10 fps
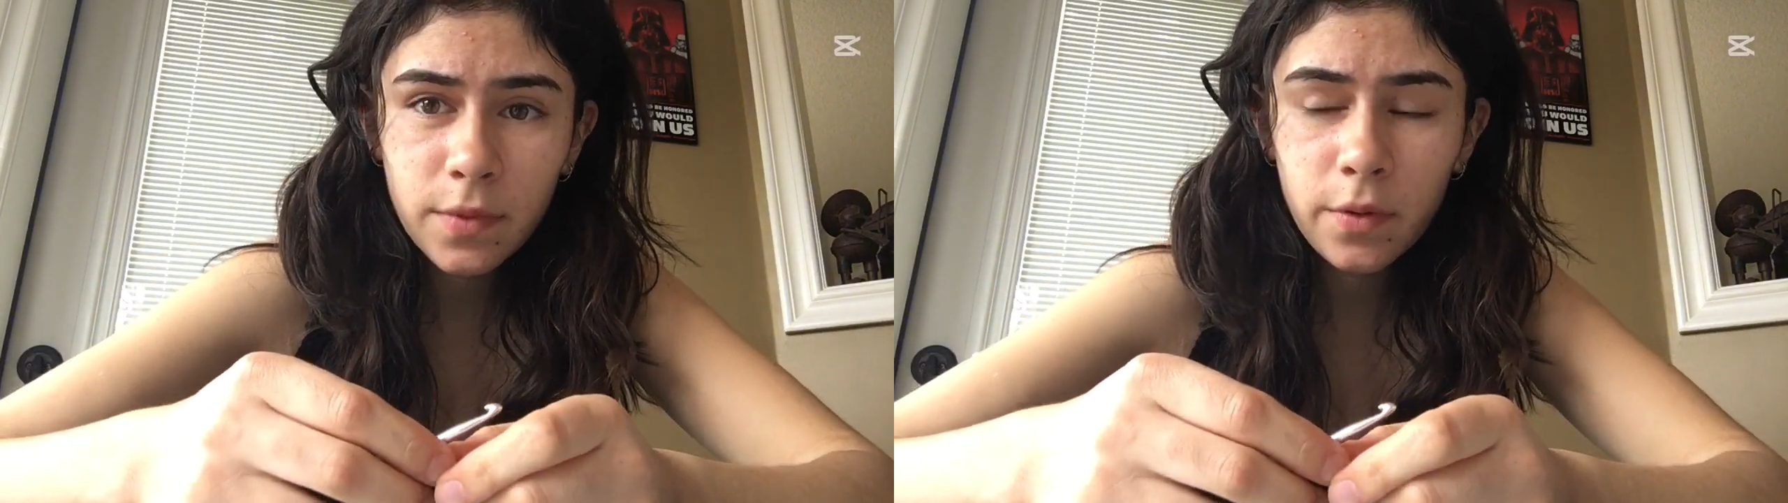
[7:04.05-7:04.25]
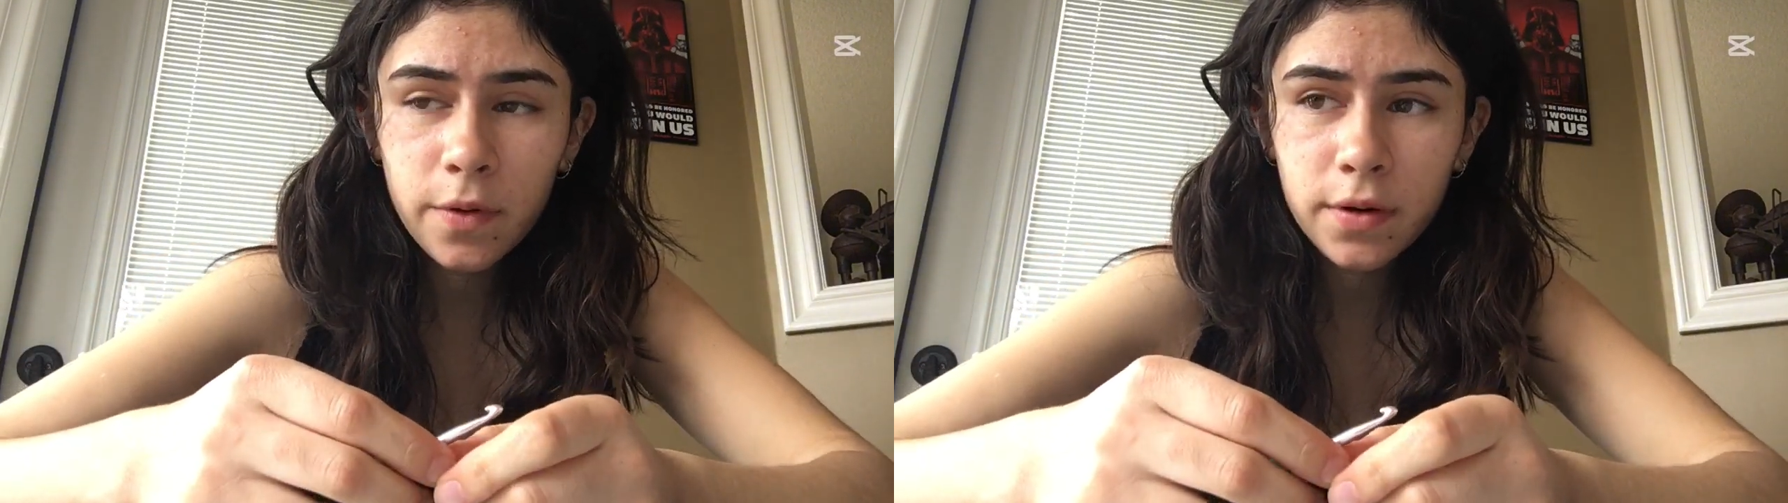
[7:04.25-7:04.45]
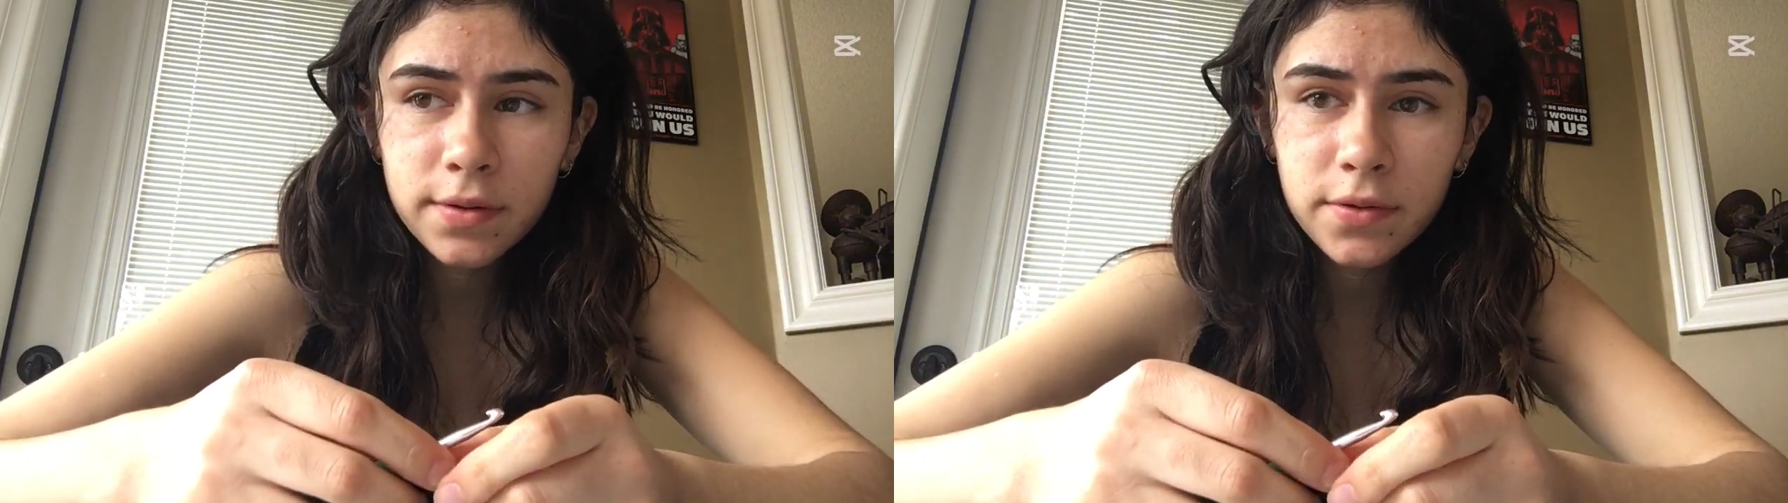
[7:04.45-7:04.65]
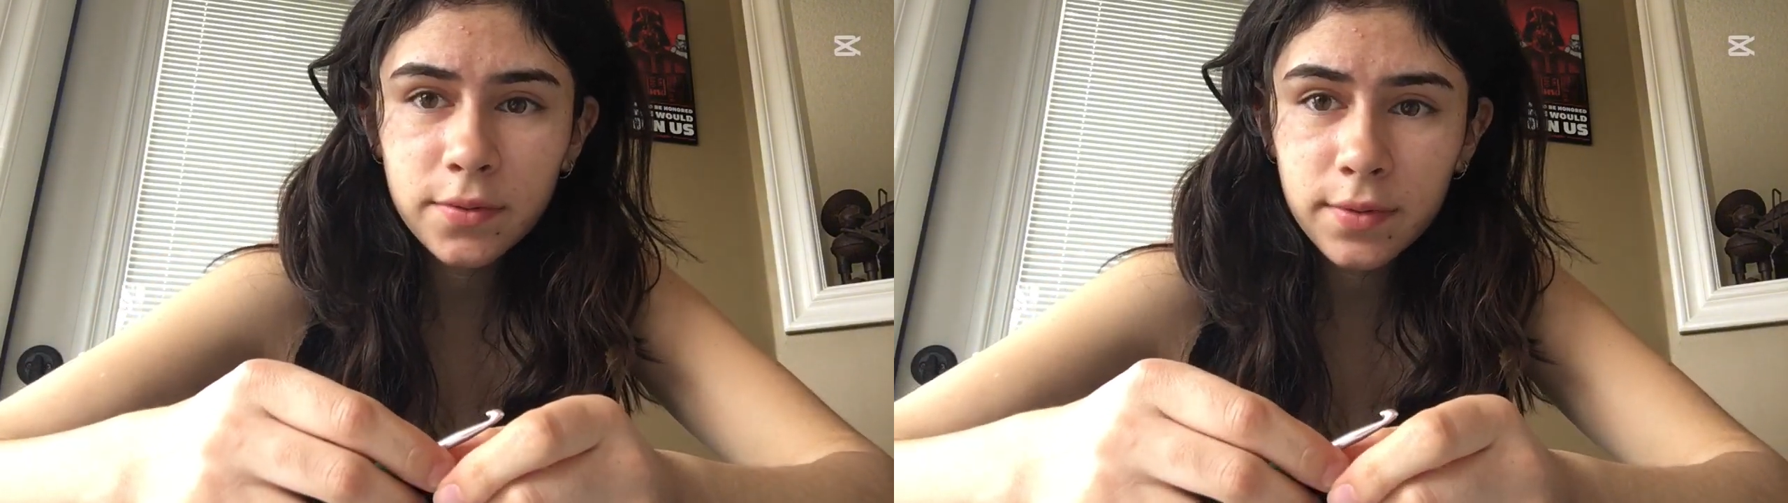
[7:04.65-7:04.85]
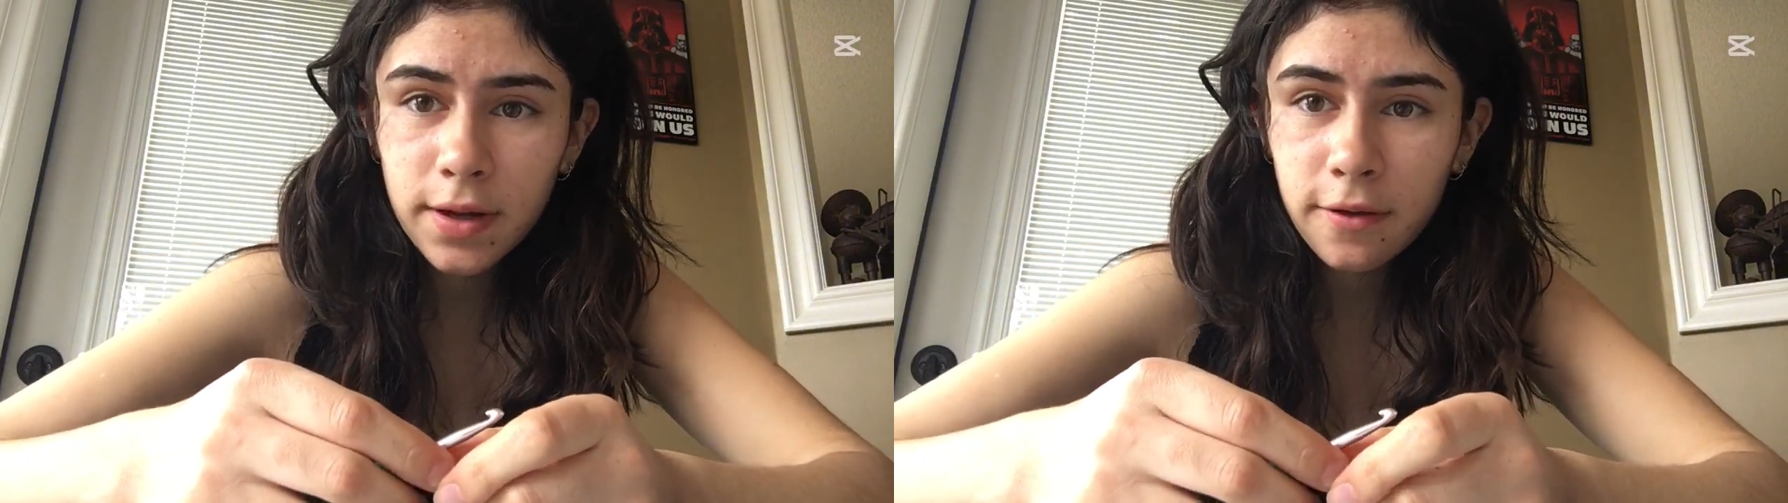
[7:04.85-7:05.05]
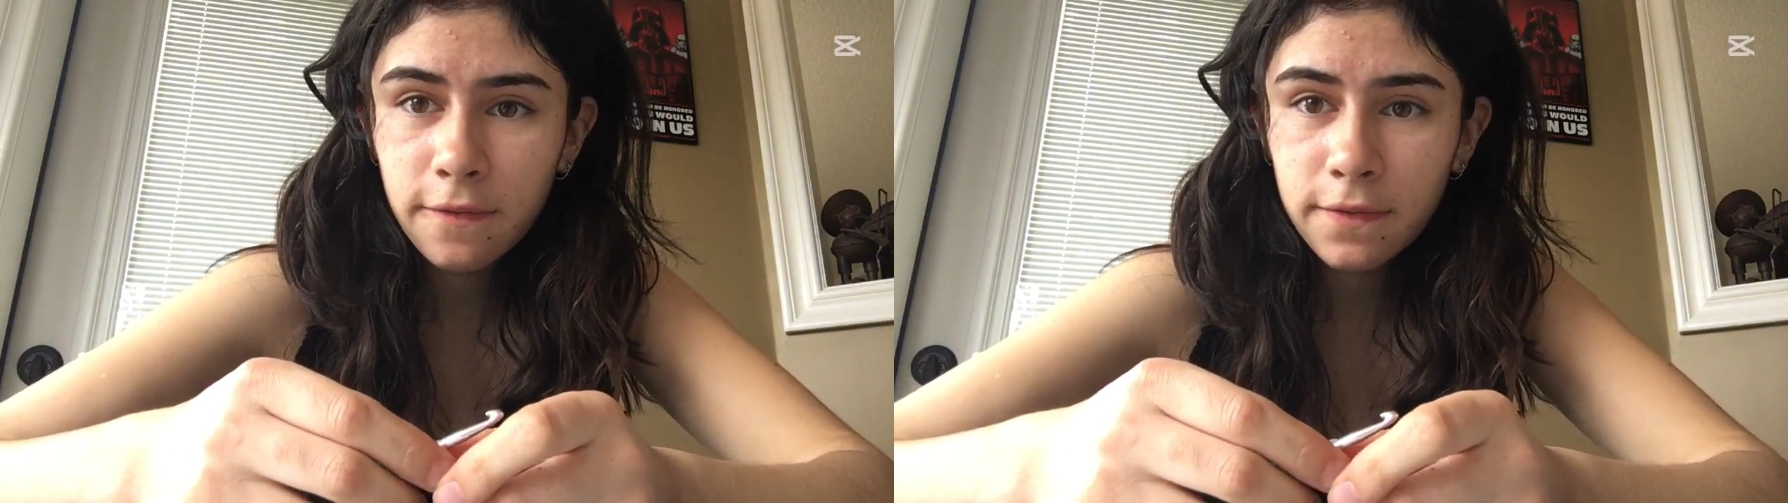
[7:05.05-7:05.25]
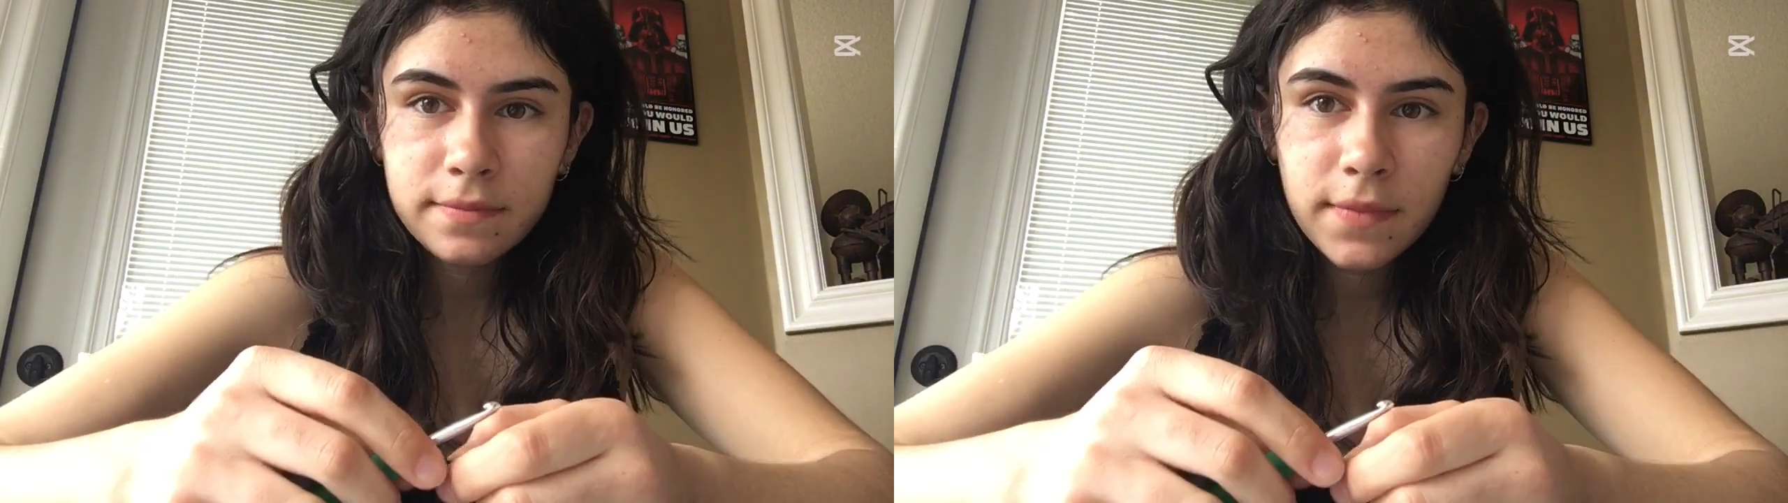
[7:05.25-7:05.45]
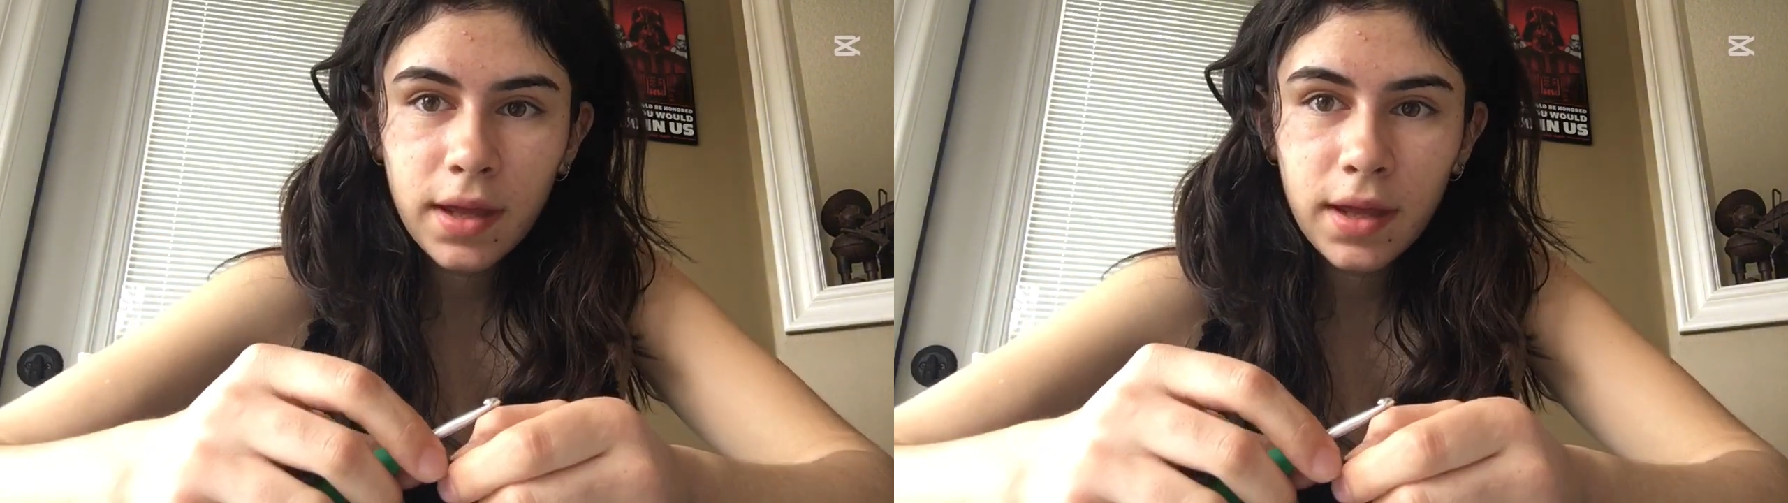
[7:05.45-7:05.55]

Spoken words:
or 12.